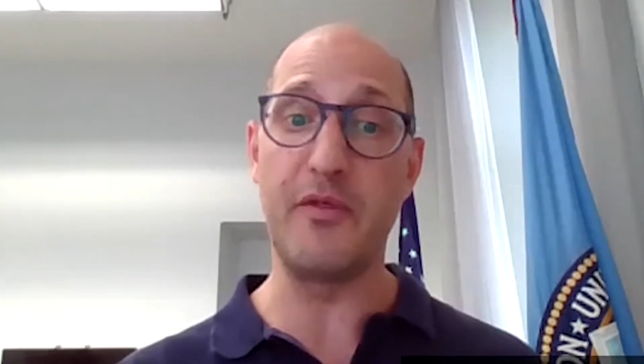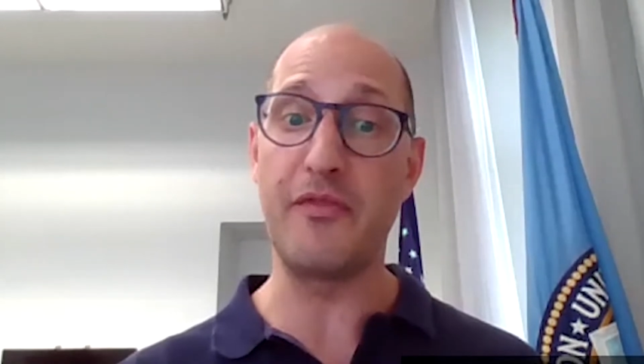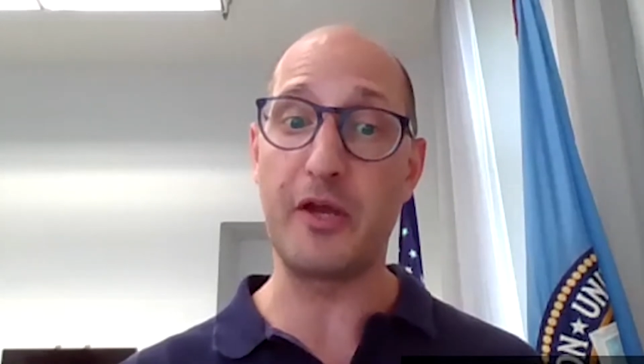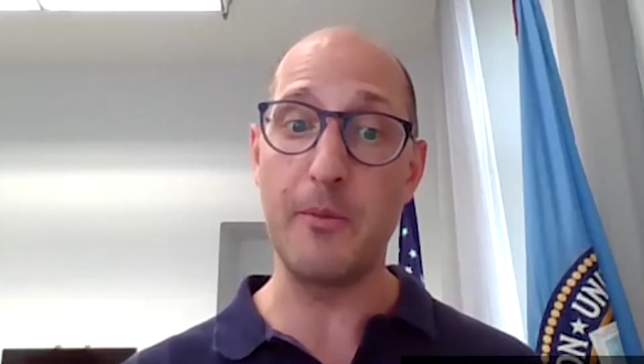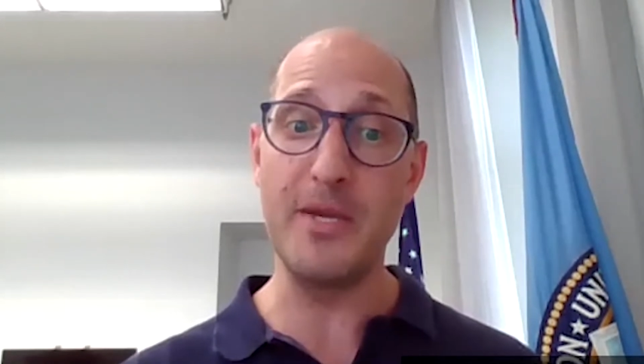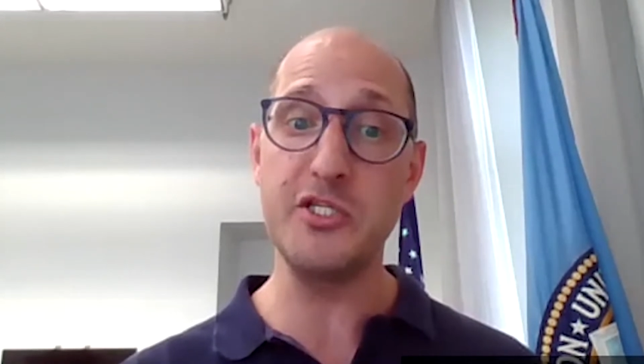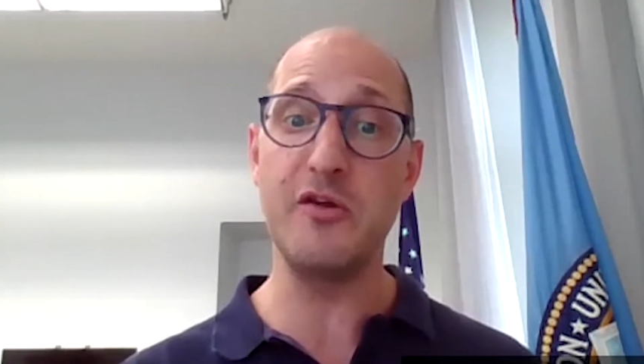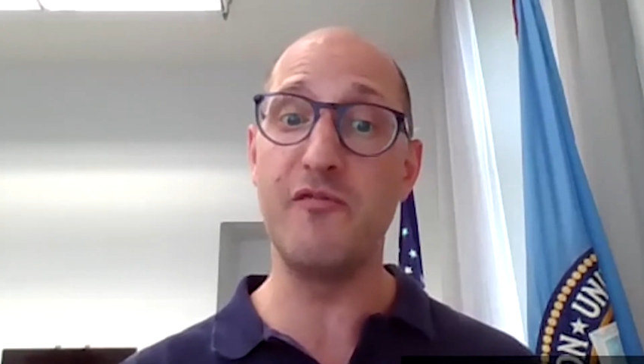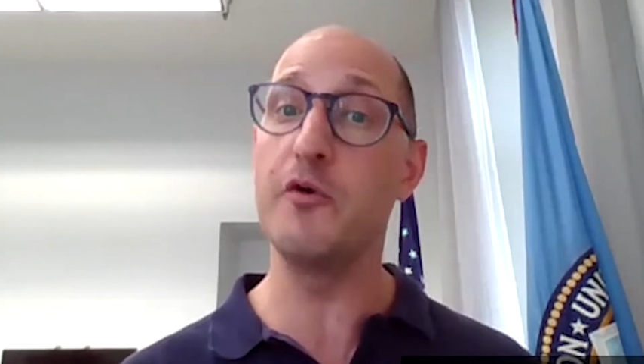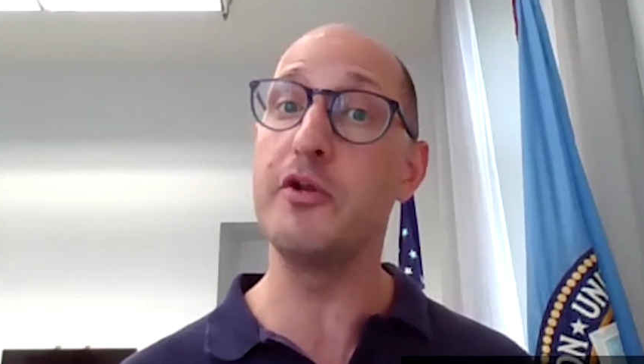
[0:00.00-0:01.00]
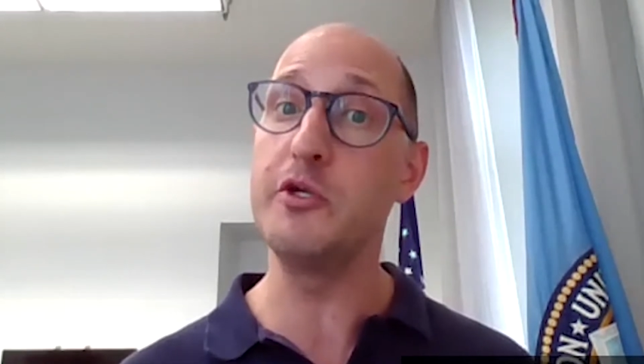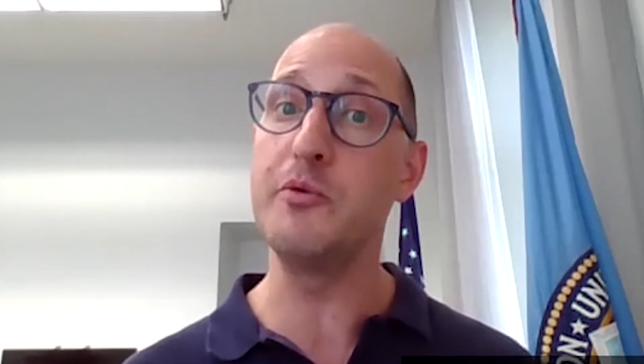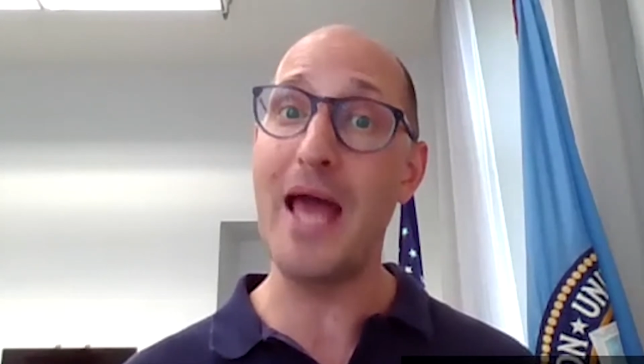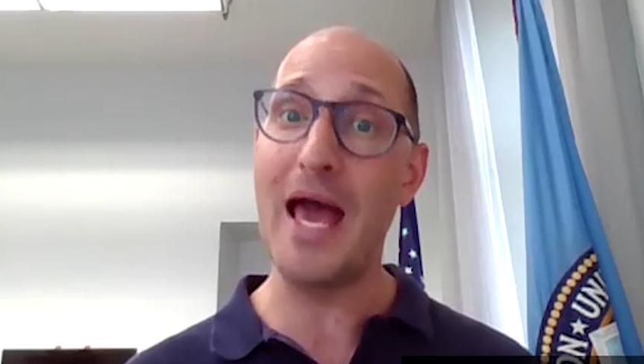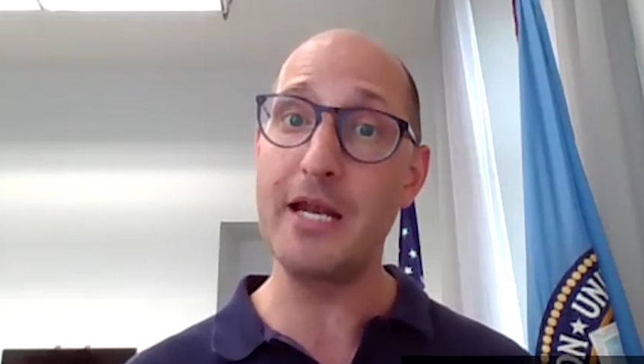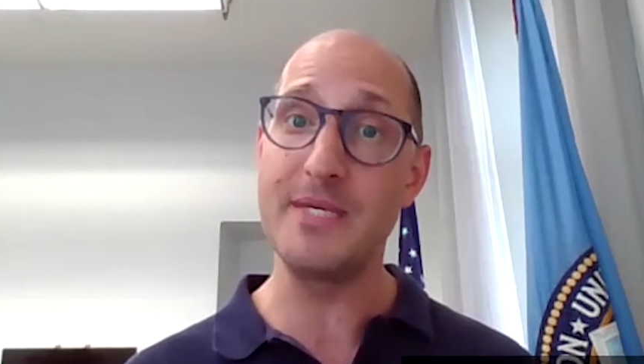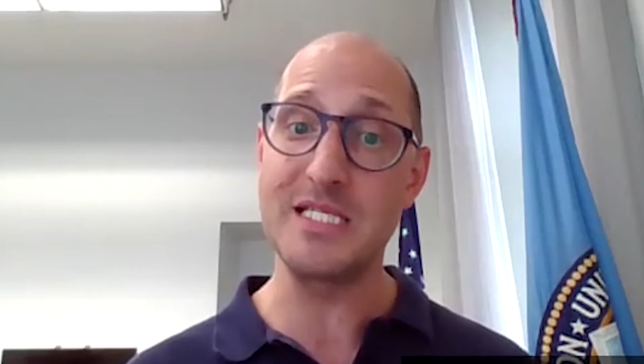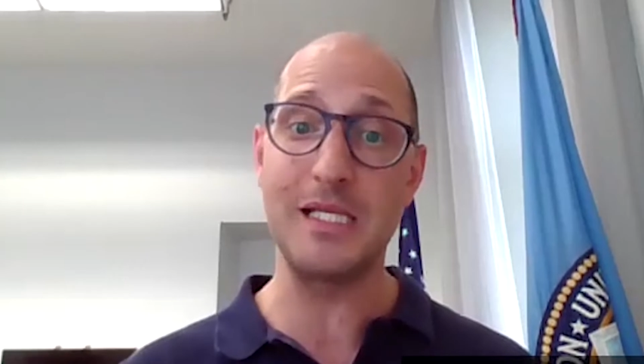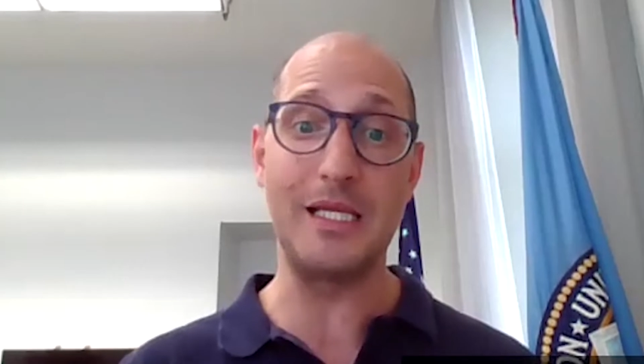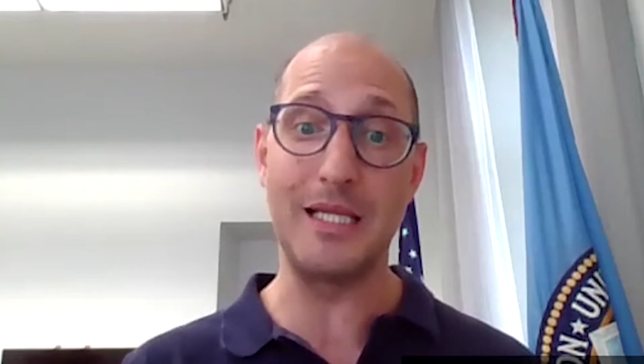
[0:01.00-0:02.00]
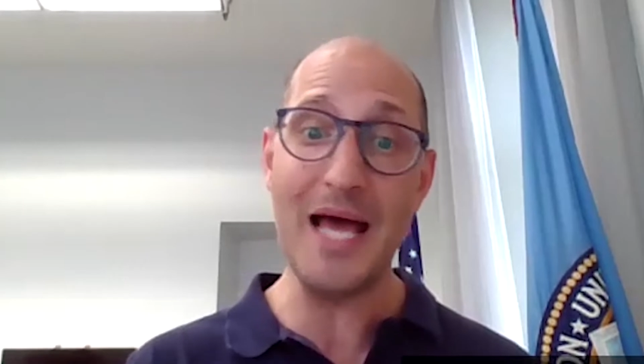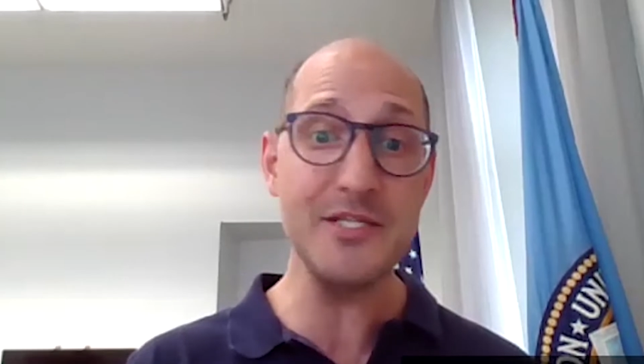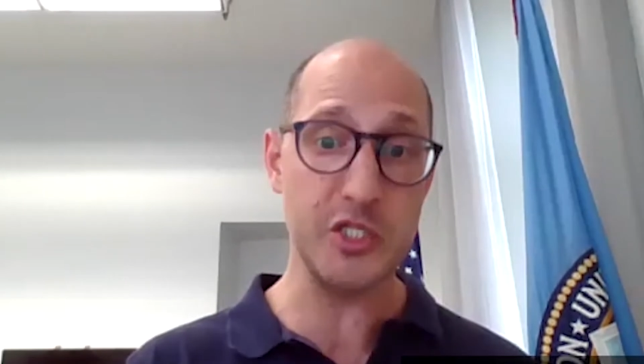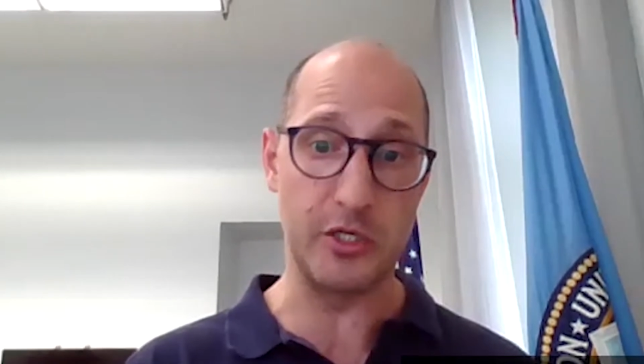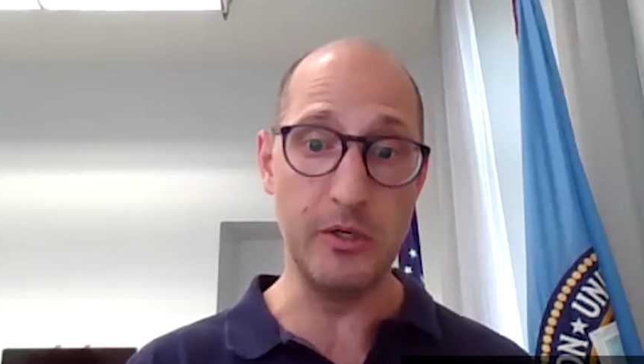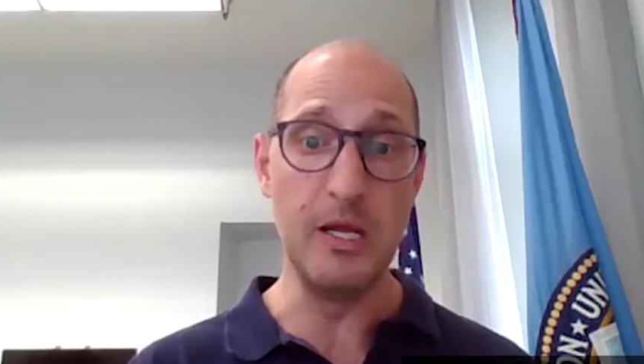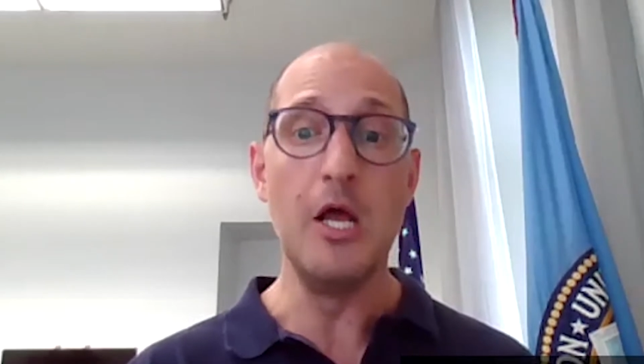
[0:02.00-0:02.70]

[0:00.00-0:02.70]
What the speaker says: that the Commission voted unanimously last year